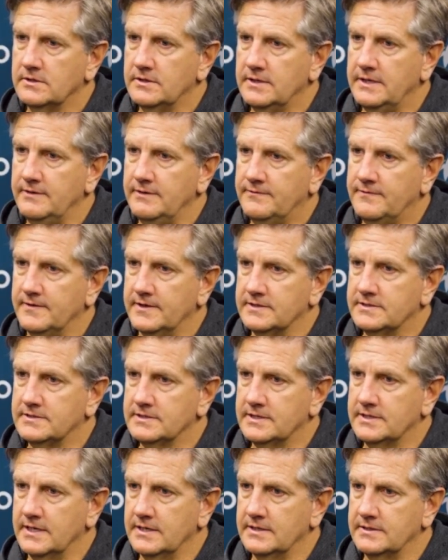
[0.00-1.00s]

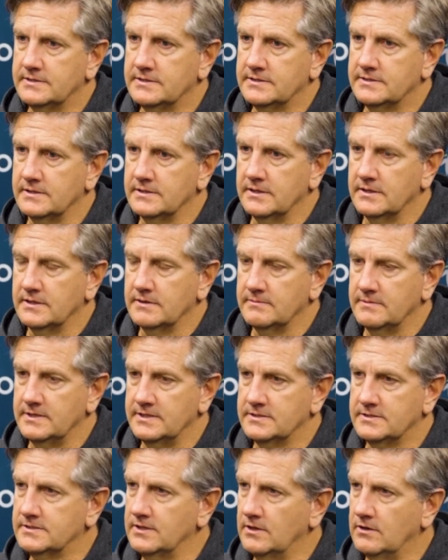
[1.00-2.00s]
defense against
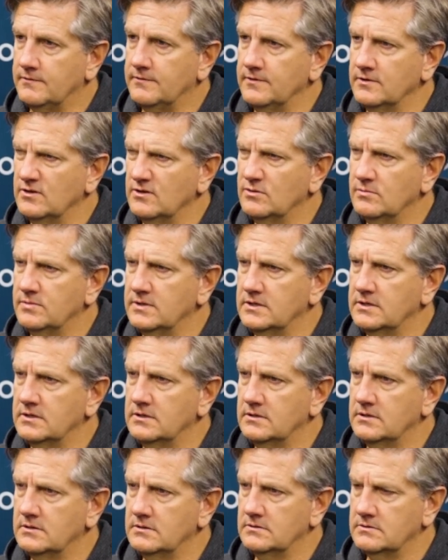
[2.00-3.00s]
itself a little bit,
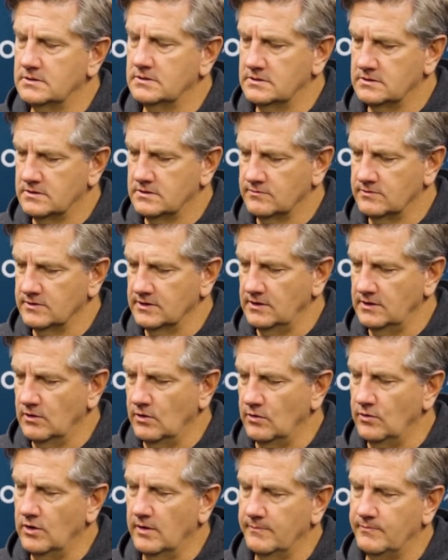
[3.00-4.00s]
you know, and we're really
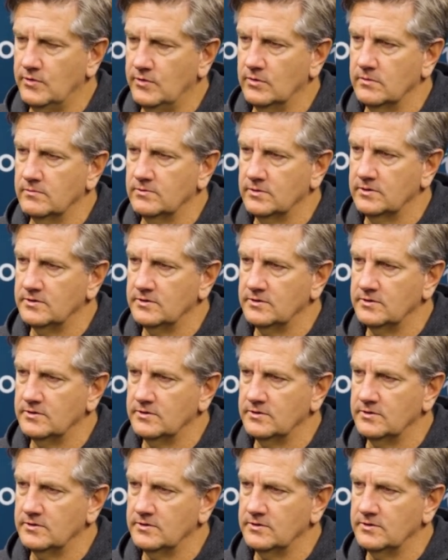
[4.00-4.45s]
loading up to him.